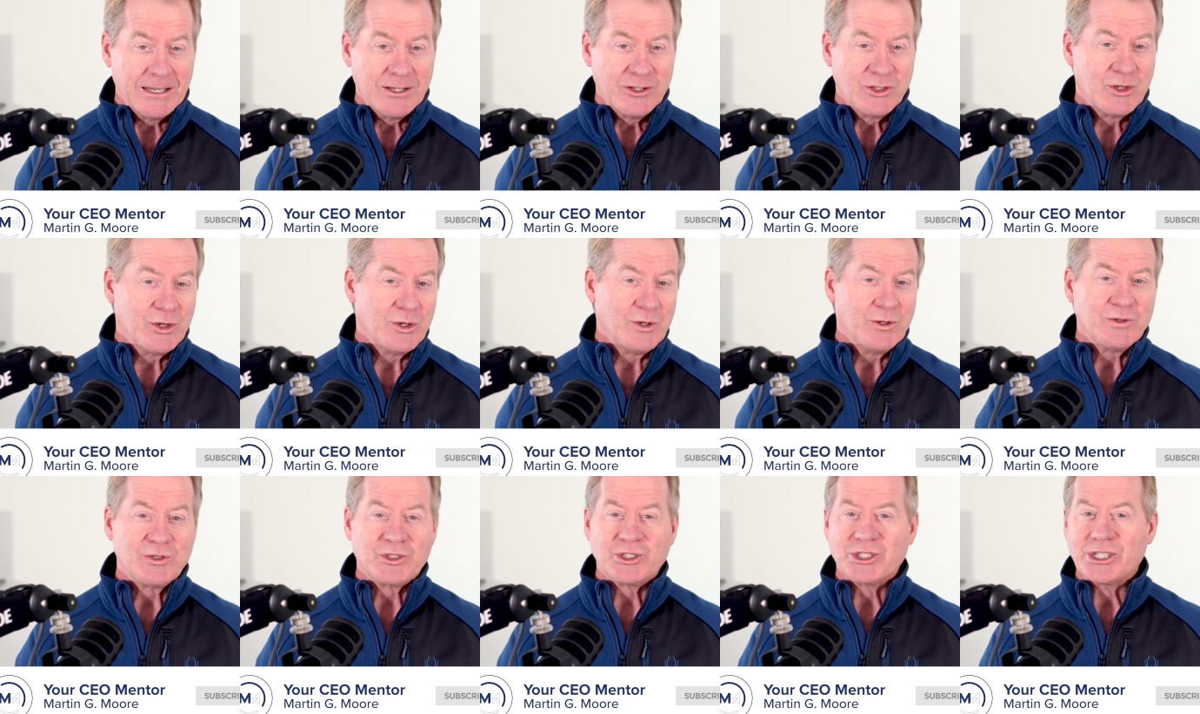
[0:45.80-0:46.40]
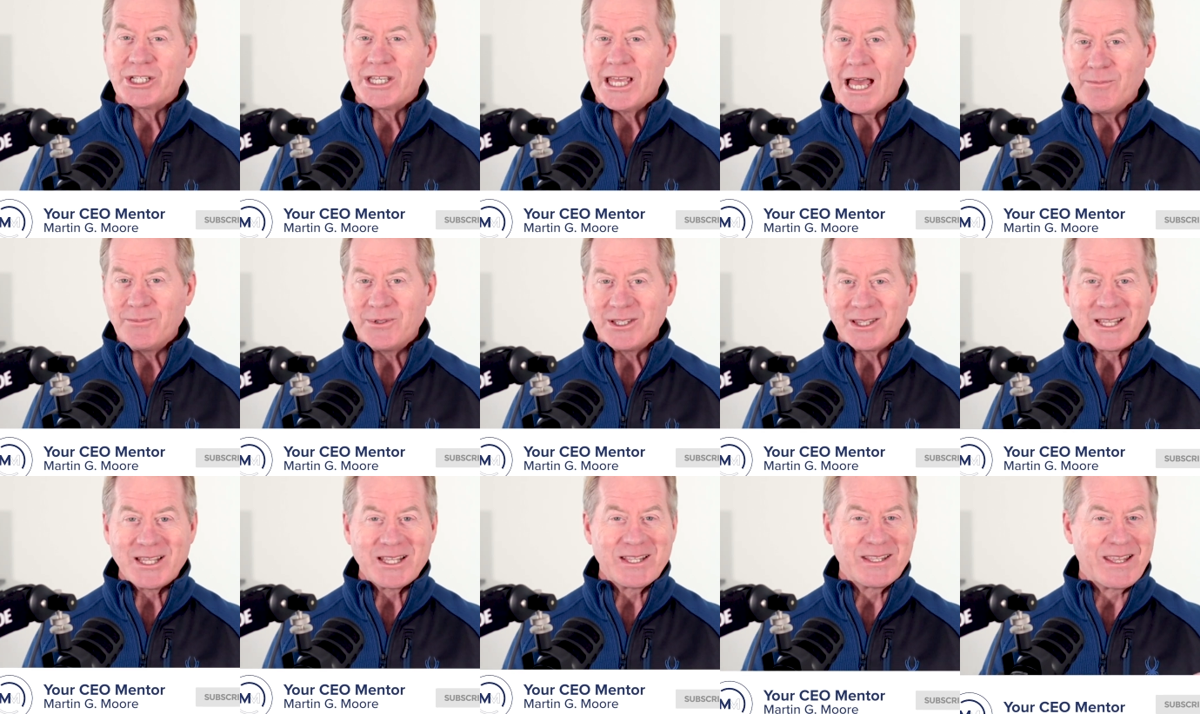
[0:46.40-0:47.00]
to succumb to
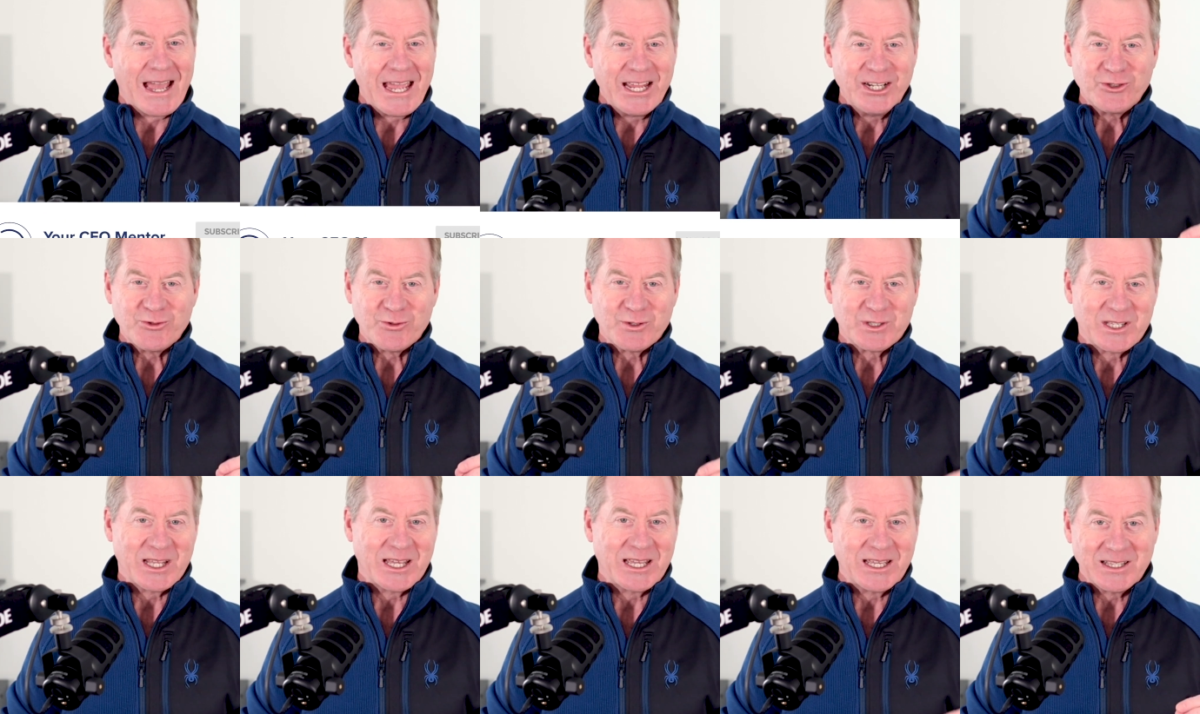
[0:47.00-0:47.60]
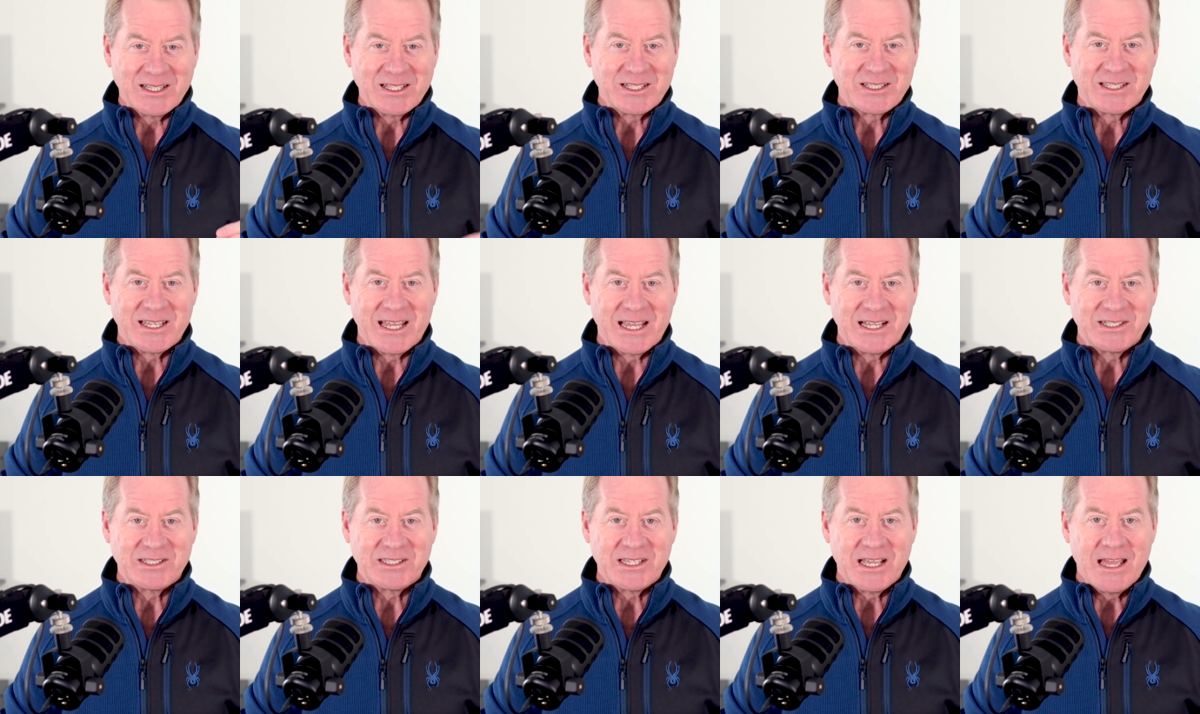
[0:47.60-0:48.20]
the dangerous thinking that
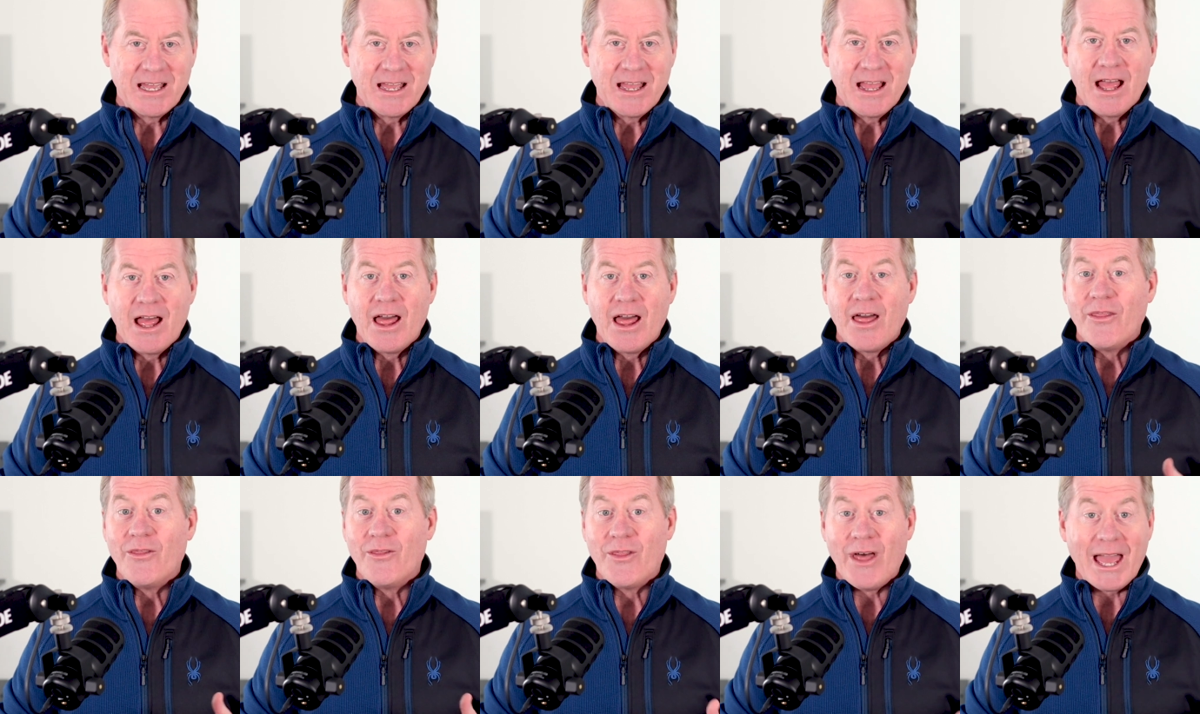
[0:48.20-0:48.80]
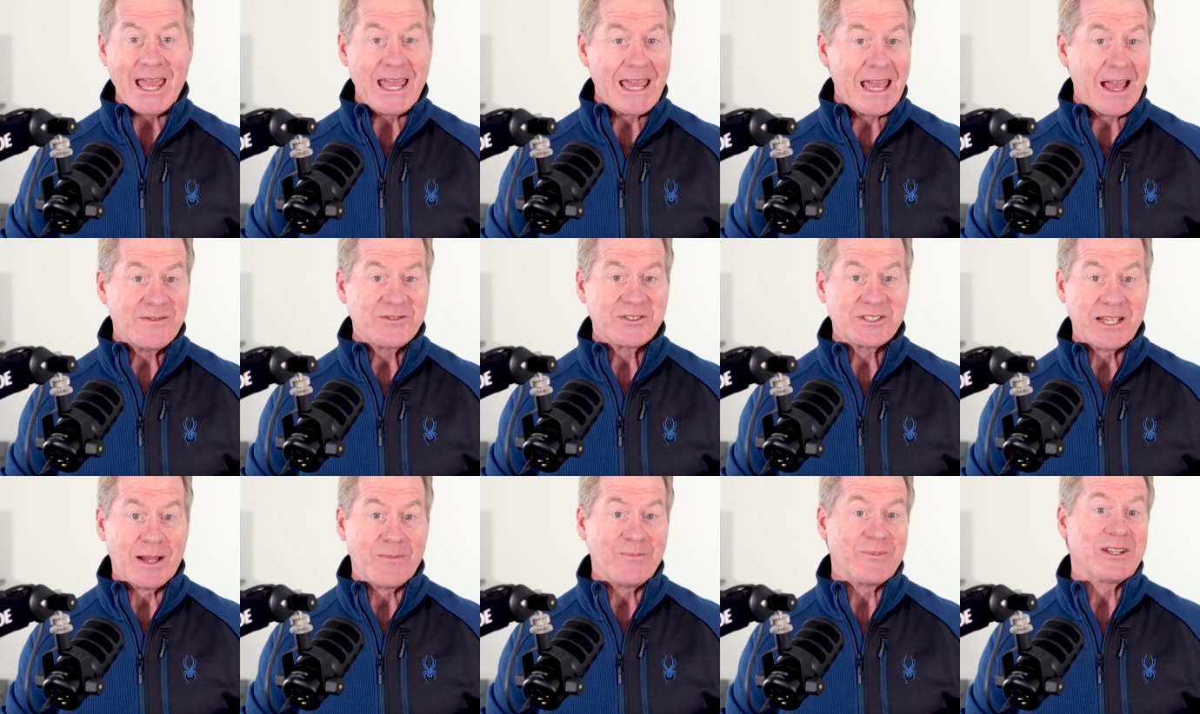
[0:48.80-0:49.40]
says, they have
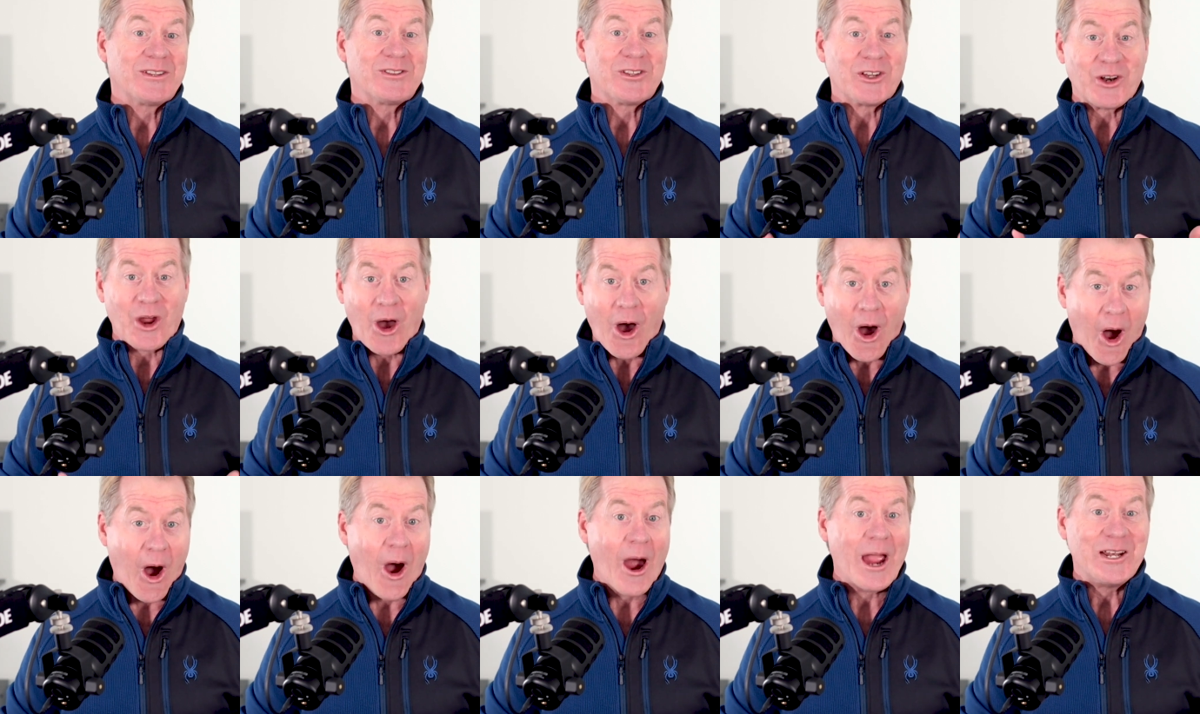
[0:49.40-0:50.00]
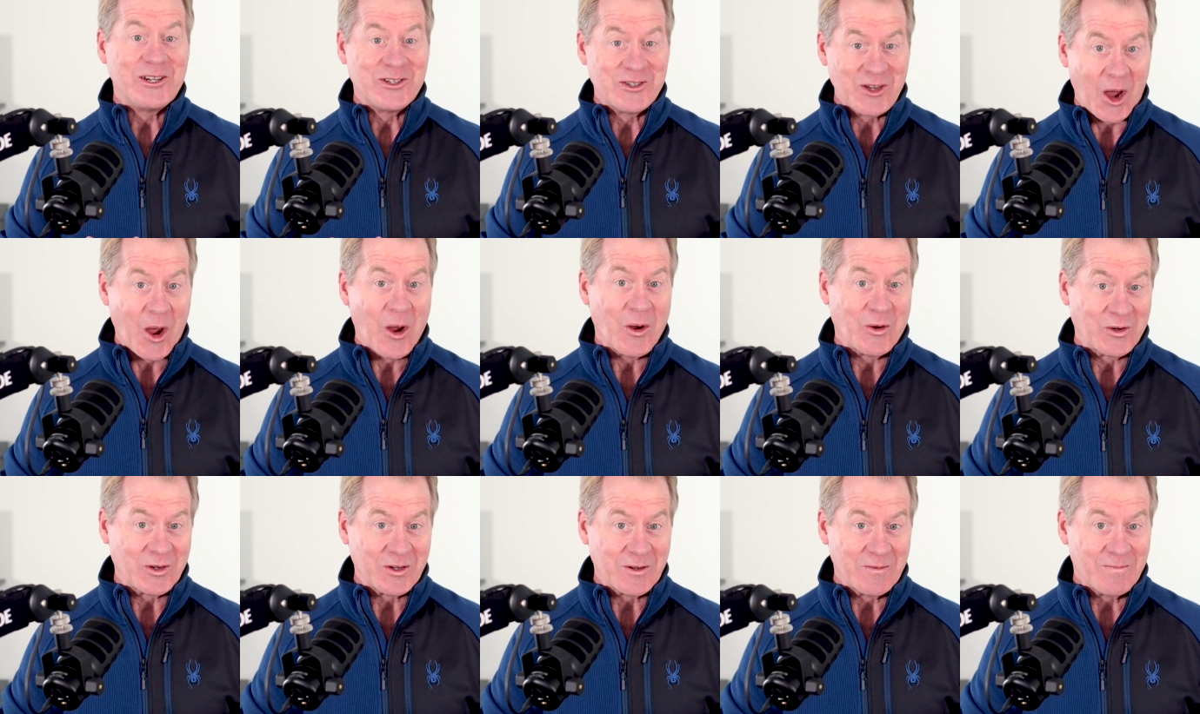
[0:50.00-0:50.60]
something that I
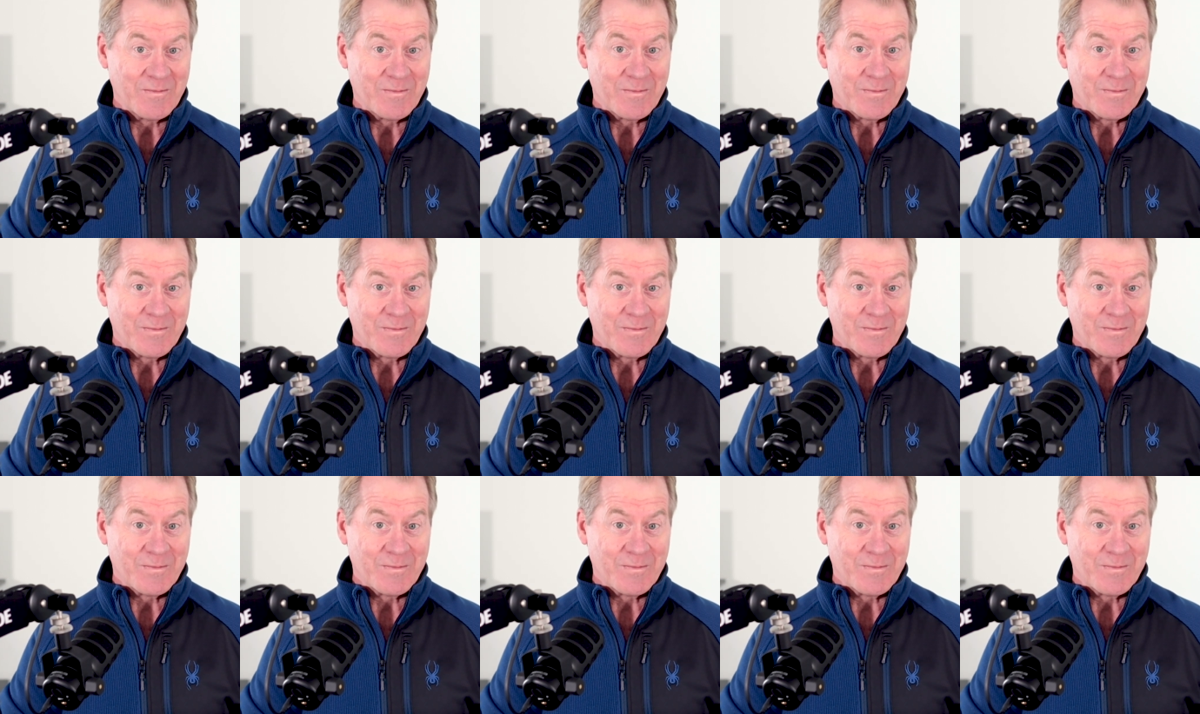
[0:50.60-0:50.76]
don't.